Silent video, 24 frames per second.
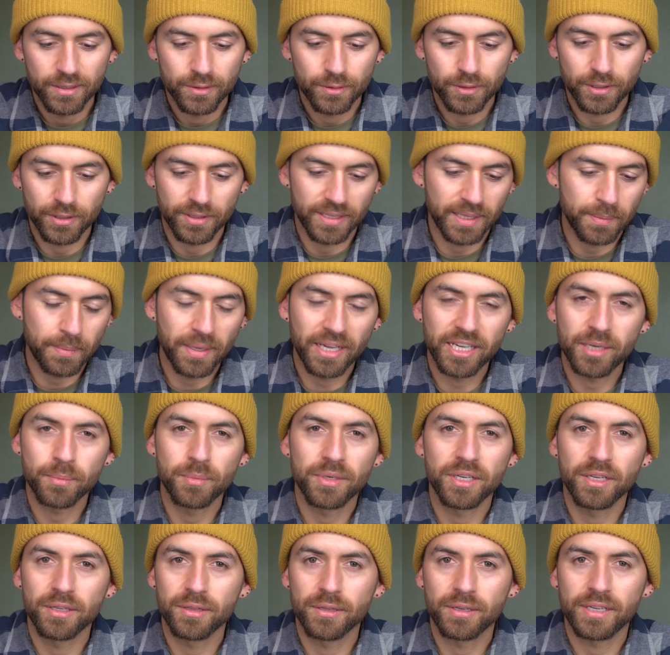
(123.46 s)
Well, they make them
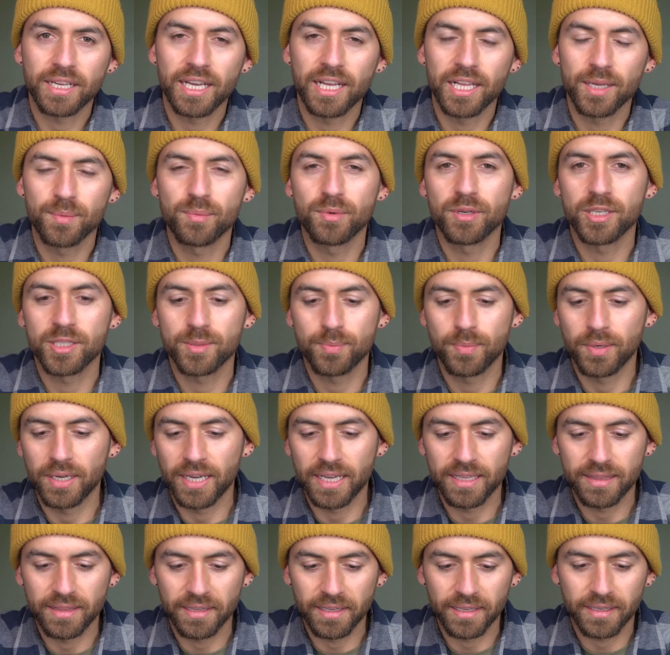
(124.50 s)
in other calibers, but
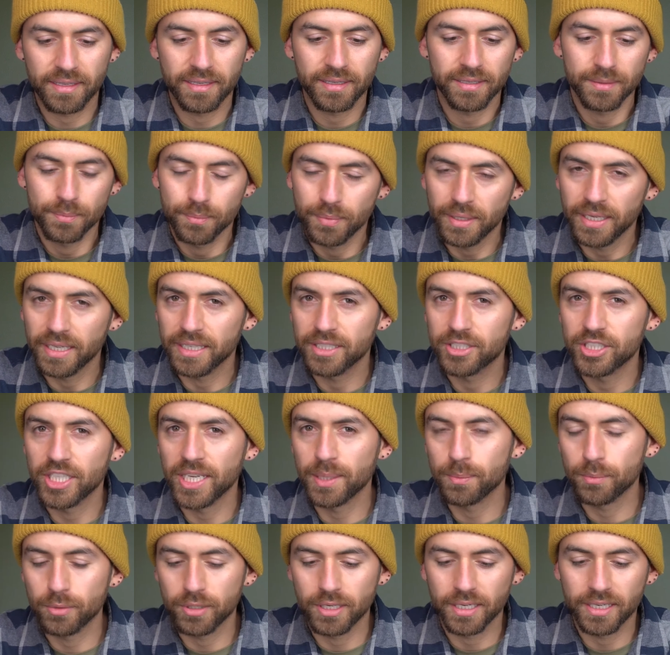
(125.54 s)
I think being
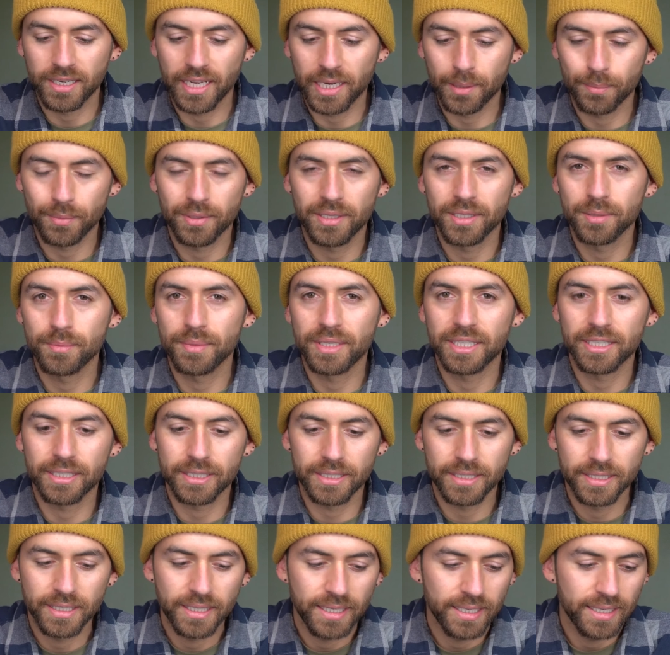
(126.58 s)
chambered in
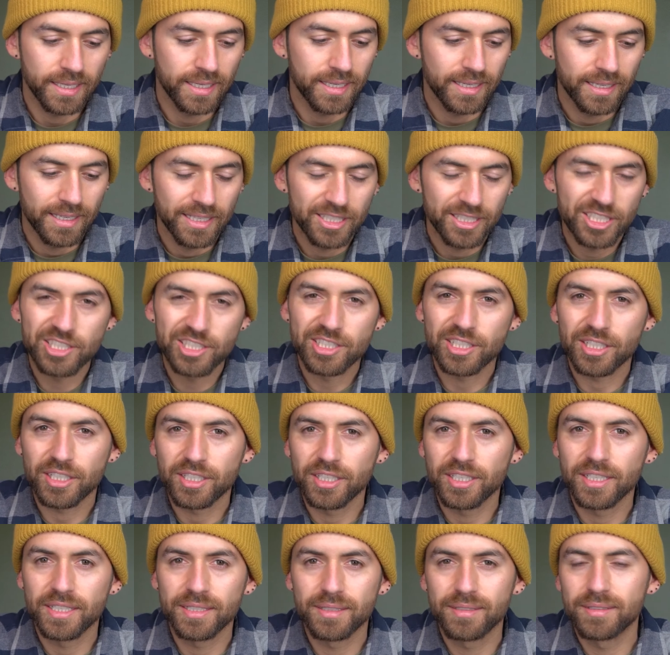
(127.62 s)
9mm, it's just a
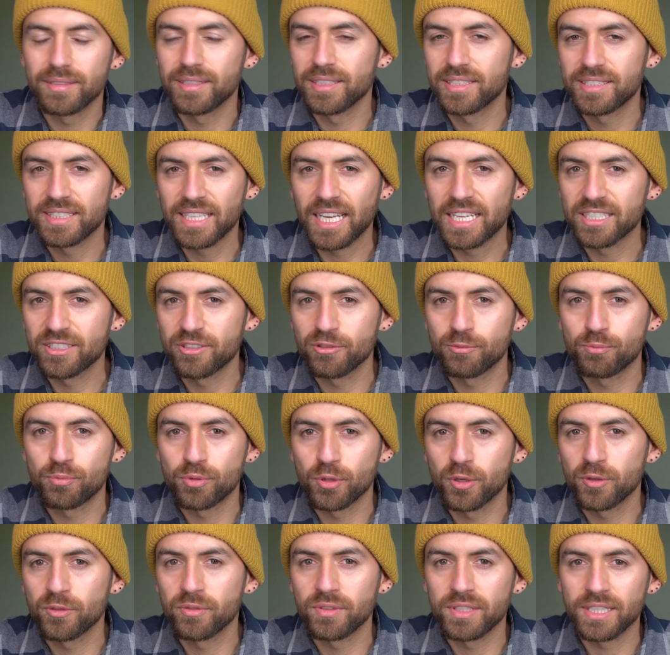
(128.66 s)
good... The stats have
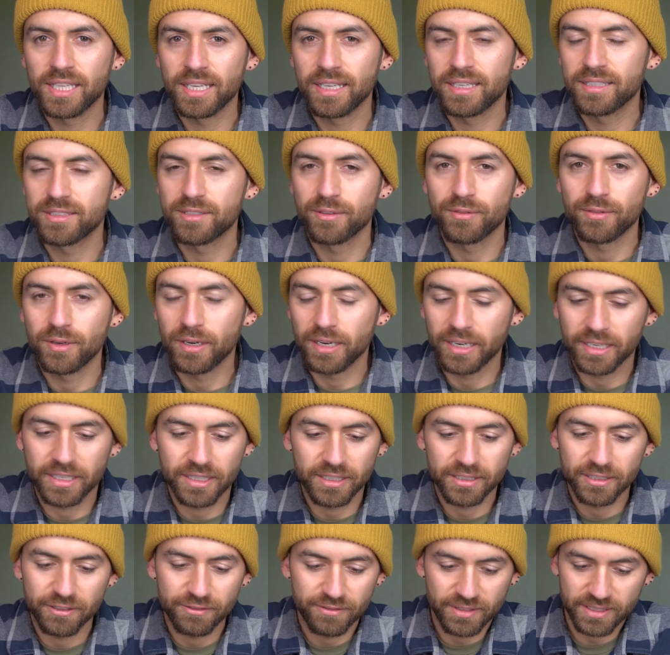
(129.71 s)
proven that it's a very
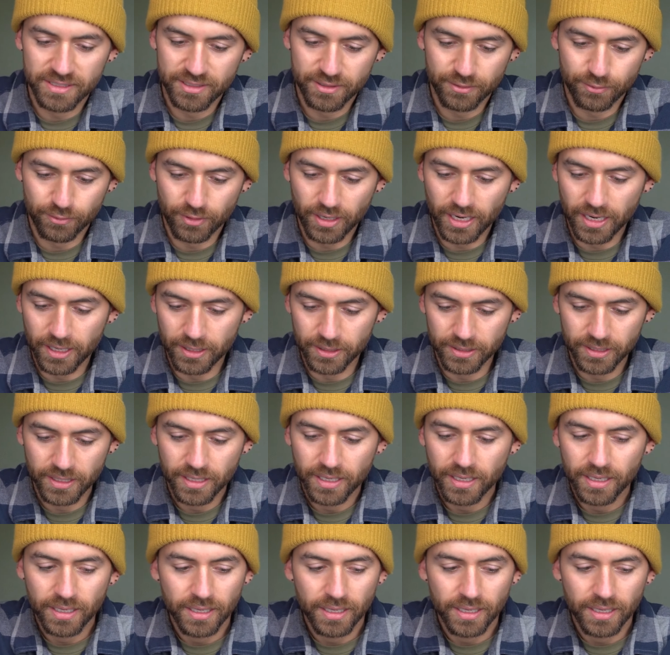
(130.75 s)
good defensive round.